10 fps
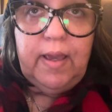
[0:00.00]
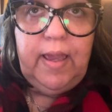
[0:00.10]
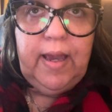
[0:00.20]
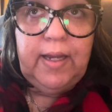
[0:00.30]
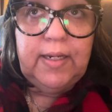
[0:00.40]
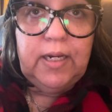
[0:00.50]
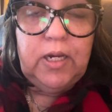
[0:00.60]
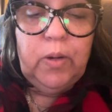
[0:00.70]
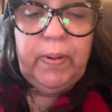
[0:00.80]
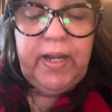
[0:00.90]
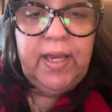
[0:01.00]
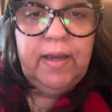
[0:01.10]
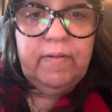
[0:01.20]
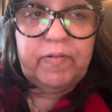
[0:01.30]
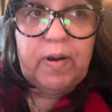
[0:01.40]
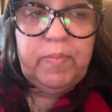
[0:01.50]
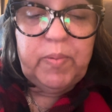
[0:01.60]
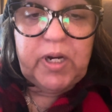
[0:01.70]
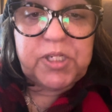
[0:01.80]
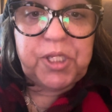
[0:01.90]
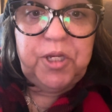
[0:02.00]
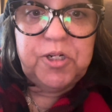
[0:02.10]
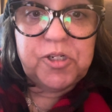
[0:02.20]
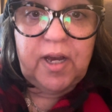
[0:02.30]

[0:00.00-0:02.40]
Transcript: And nobody from the prosecutor's